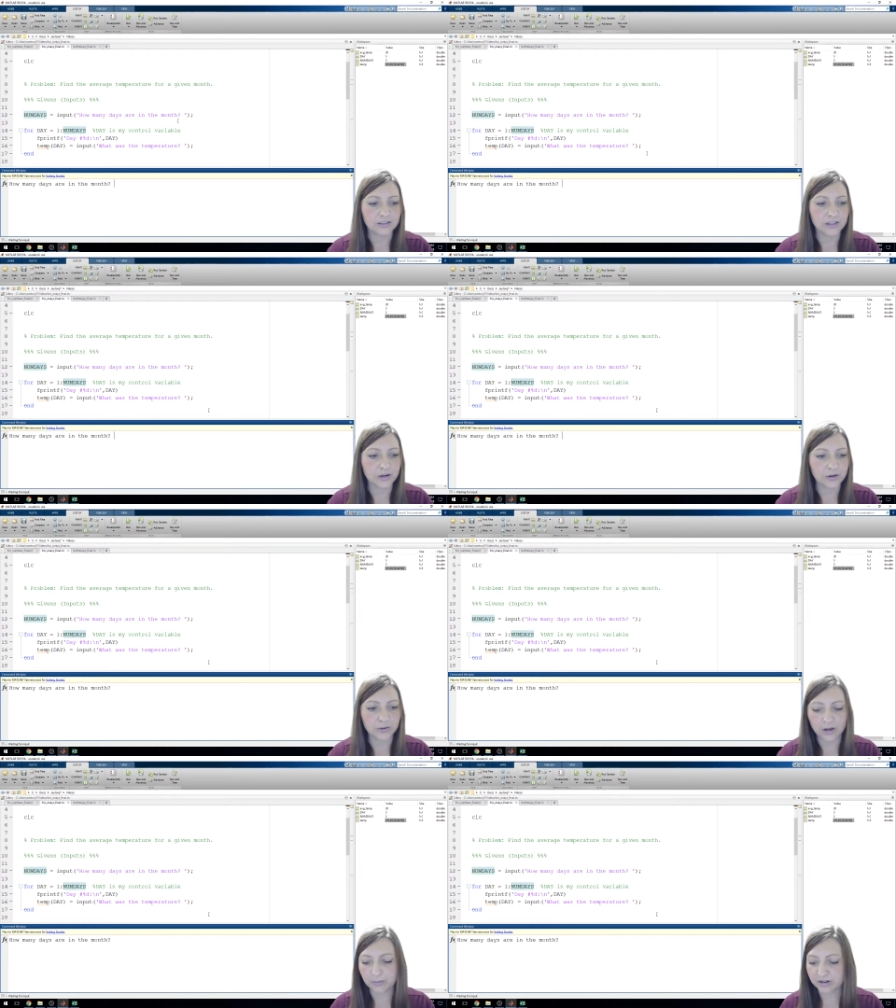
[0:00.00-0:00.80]

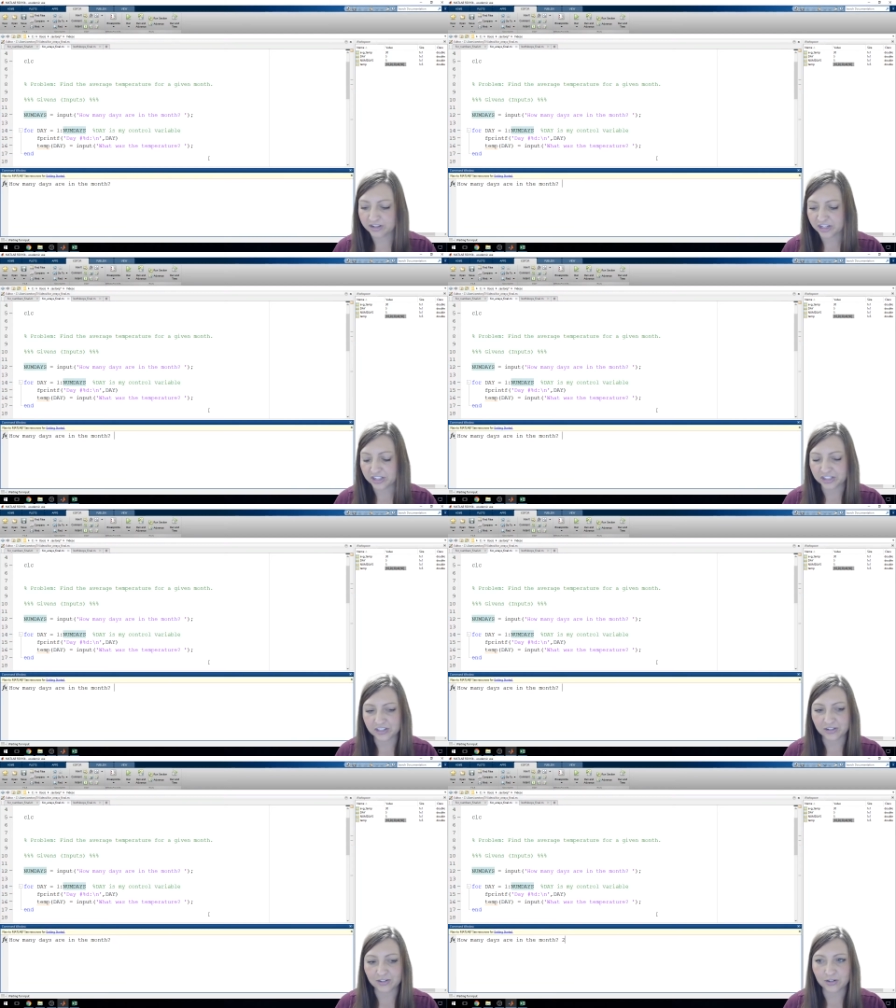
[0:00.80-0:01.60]
So I'm going to change it
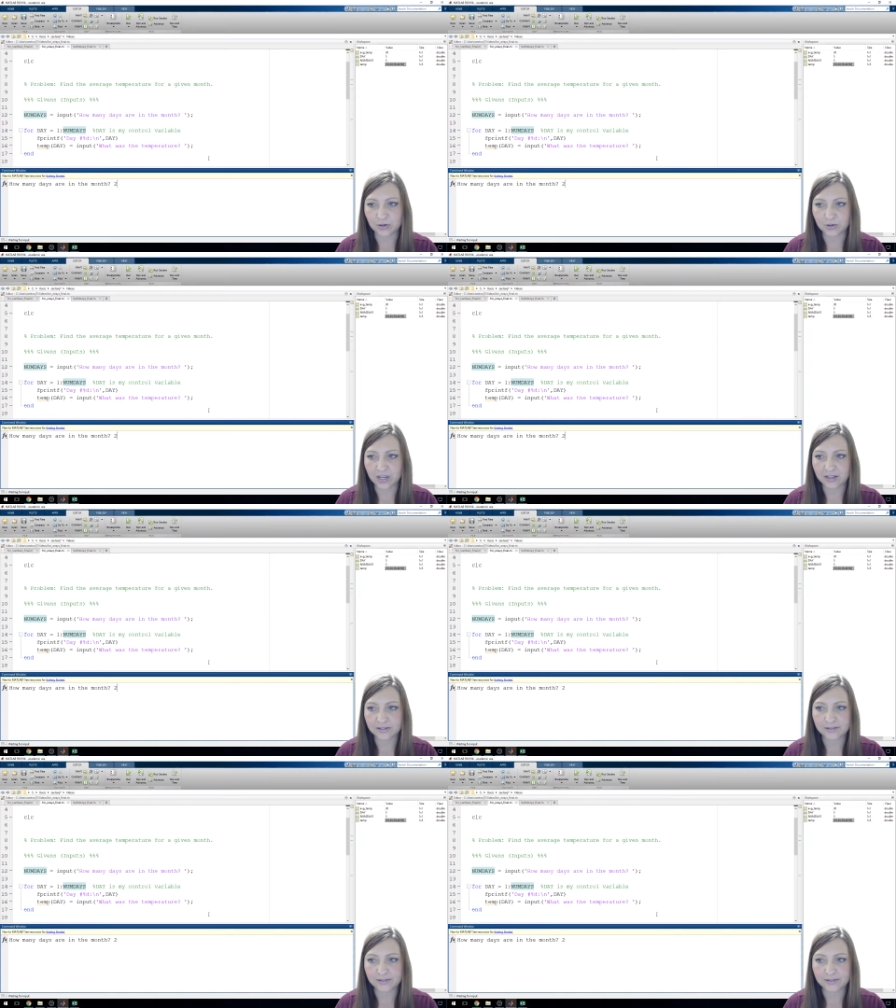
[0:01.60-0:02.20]
to 2 days.